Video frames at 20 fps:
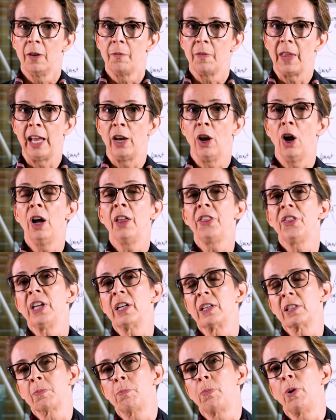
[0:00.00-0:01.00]
And I think
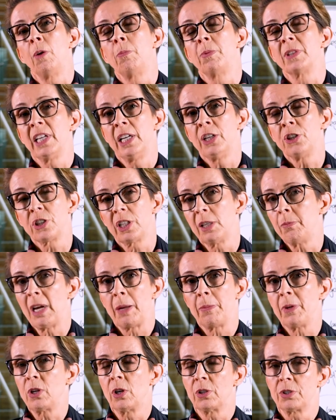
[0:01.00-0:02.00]
it's potentially
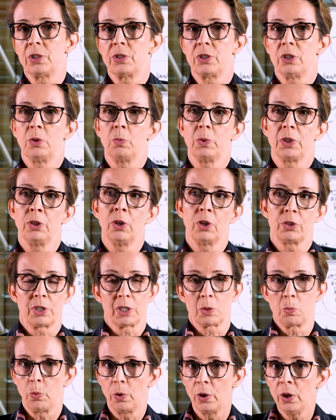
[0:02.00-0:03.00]
maybe got to do with not
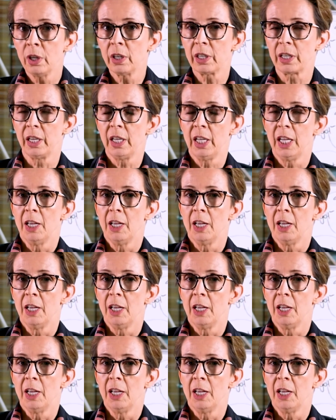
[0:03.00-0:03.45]
just work.